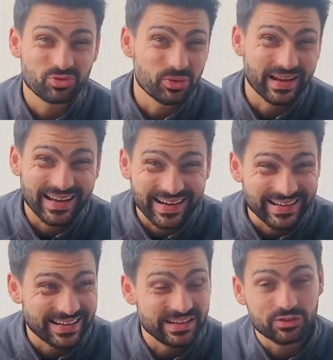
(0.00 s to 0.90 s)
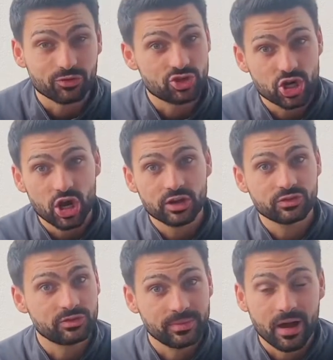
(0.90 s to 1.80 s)
doing cleans or jerks
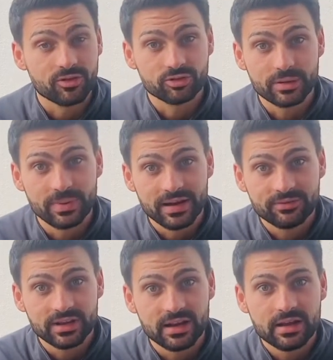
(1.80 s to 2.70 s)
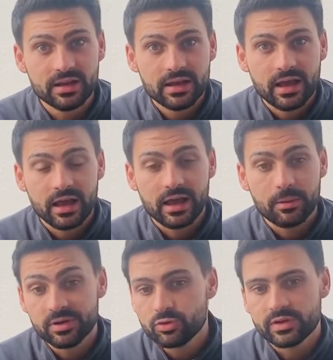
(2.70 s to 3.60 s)
or some other Olympic lifting.
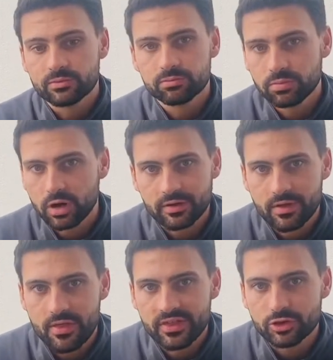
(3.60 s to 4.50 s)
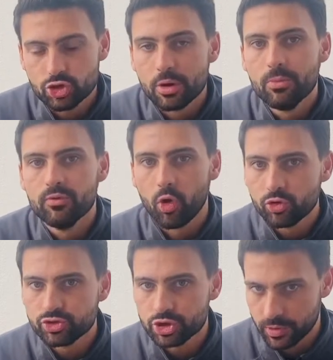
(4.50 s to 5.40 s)
But it's always kind of a thing you can move
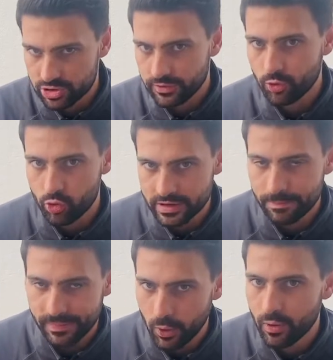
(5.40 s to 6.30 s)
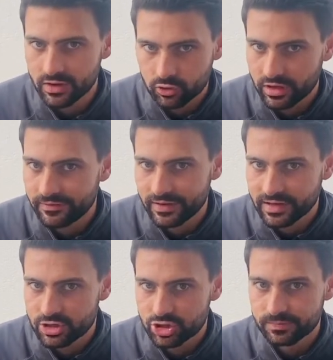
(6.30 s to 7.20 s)
on to once you've already built a solid
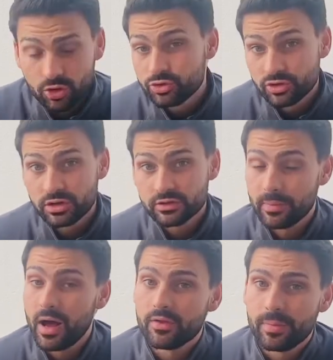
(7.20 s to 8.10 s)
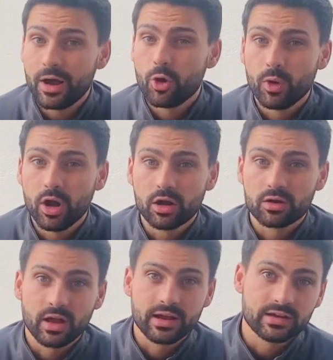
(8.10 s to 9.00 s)
foundation. You can also look at some other power
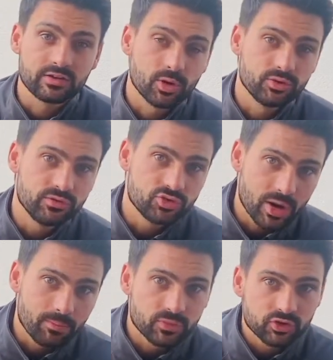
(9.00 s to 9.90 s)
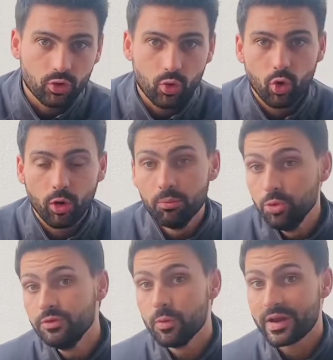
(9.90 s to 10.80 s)
work like explosive jumps or
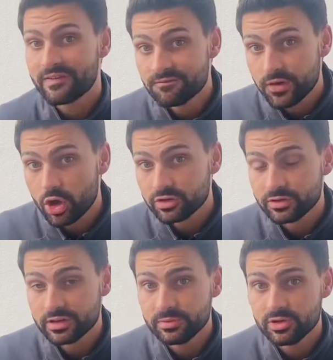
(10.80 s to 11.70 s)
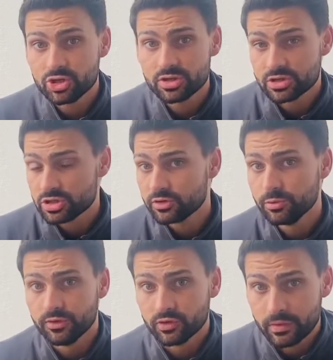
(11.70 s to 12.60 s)
moving weight faster in these positions and start to
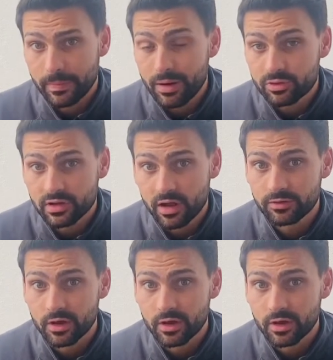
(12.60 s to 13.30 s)
move on to some power stuff.